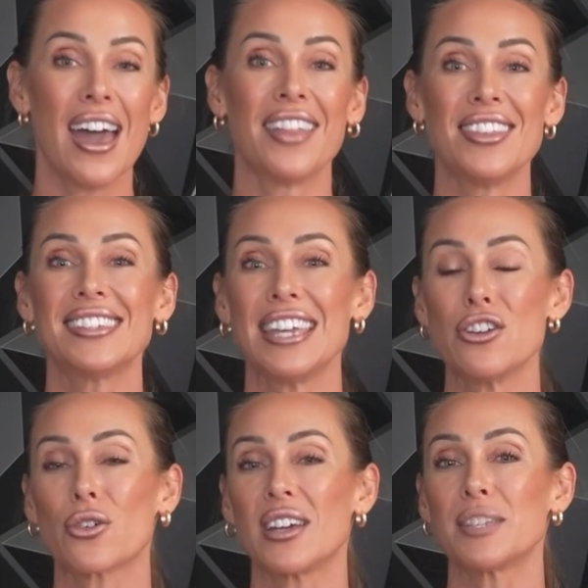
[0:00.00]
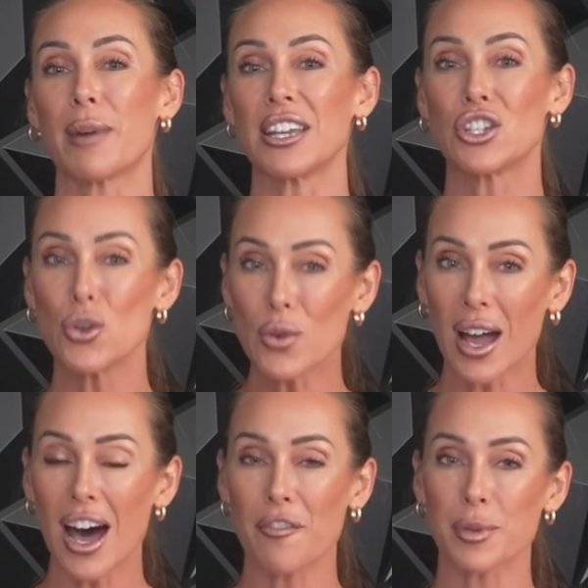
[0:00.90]
and this increased by
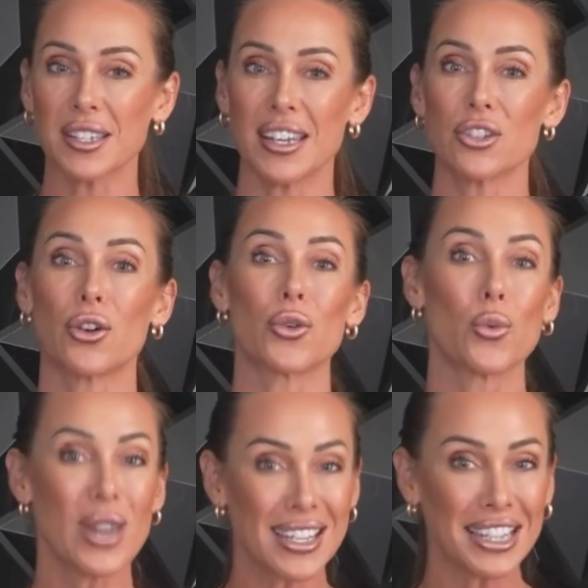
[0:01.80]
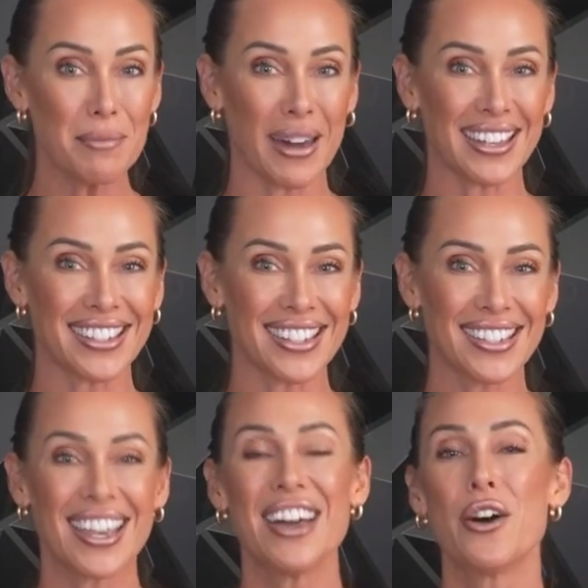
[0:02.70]
2.5% on a weekly
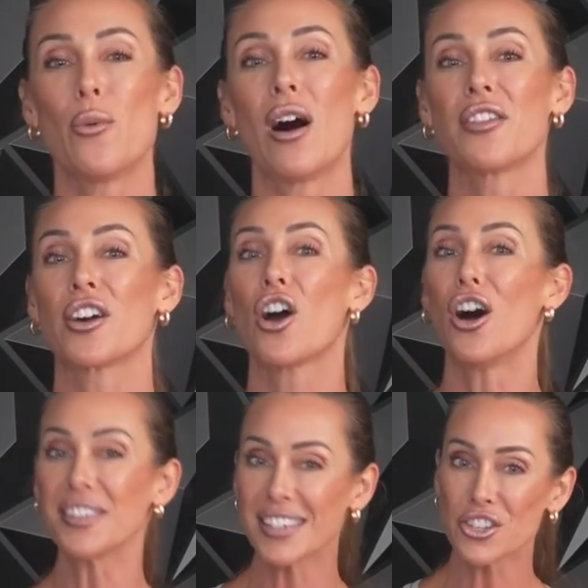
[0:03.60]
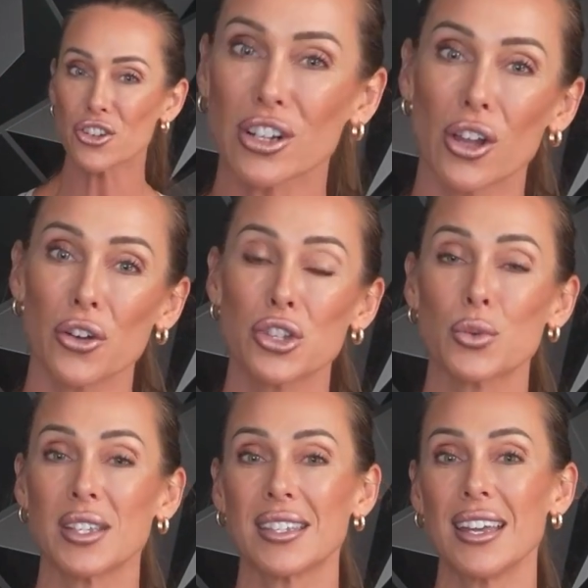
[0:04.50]
basis, while the concentric loads
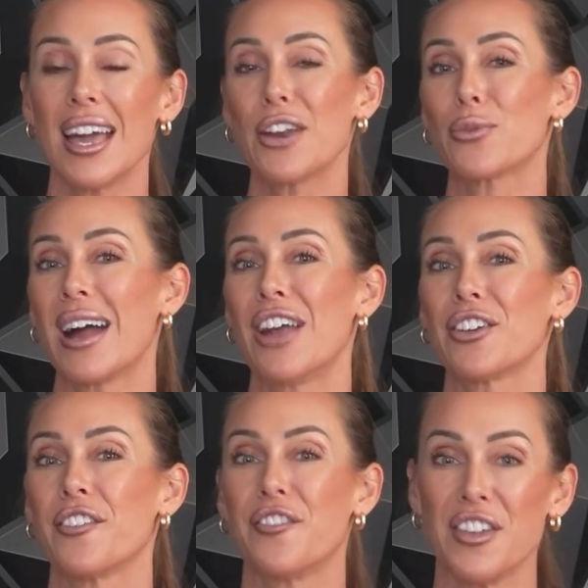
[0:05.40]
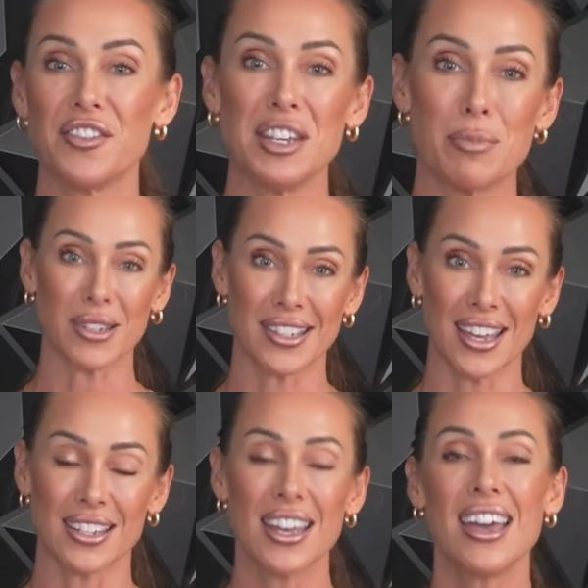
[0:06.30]
were set at around
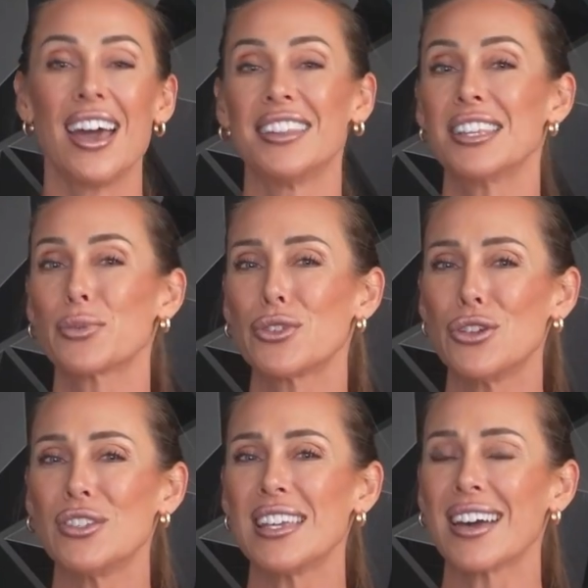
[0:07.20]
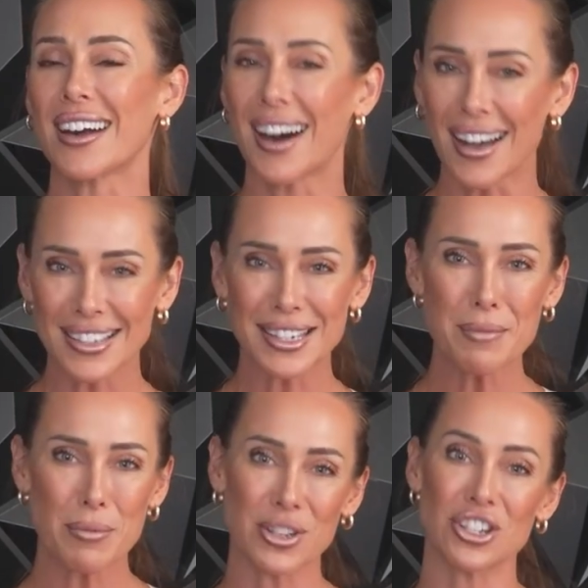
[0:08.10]
50%. And this was using a custom
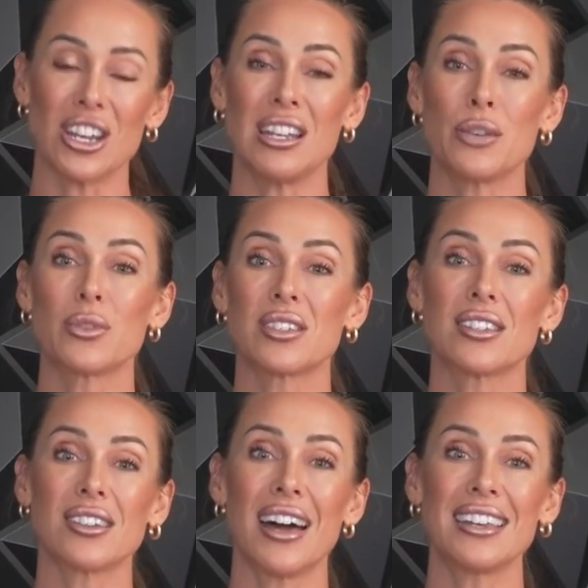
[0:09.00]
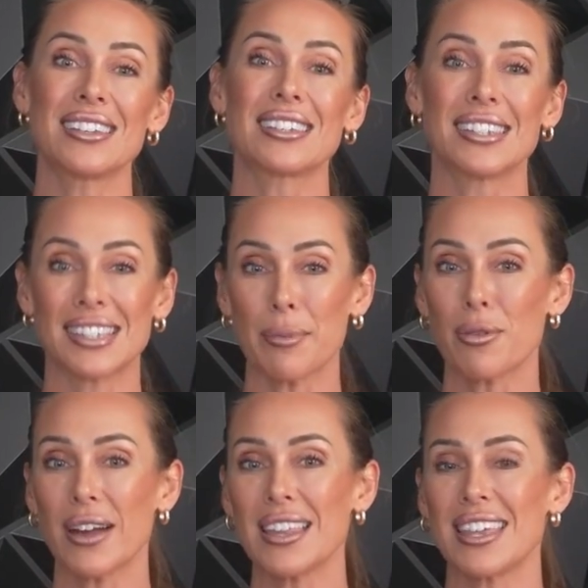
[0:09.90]
machine that was designed to
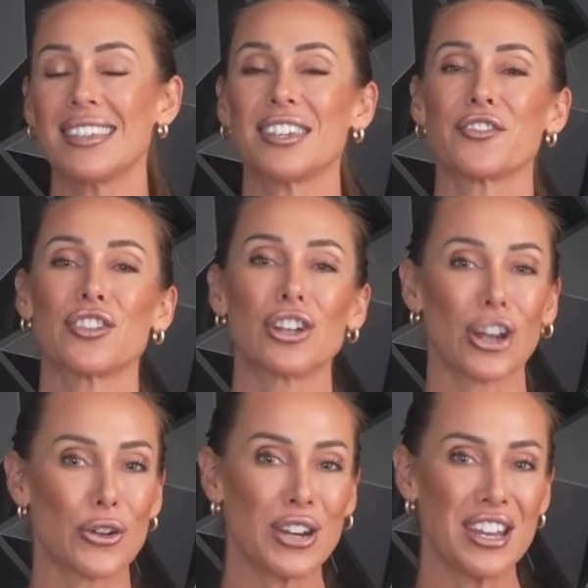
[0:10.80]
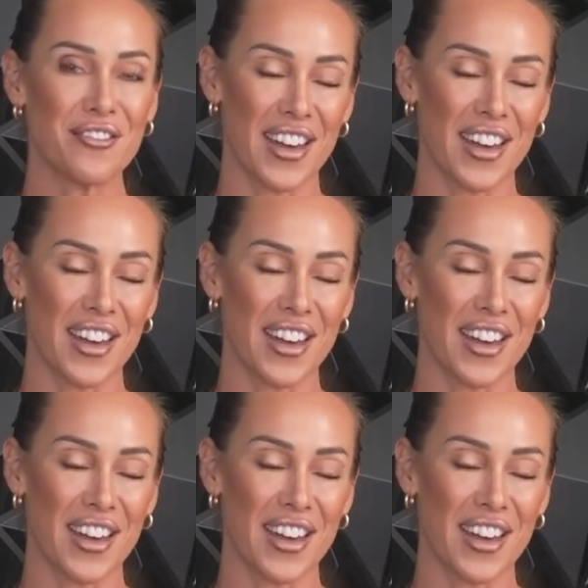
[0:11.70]
separate these different loading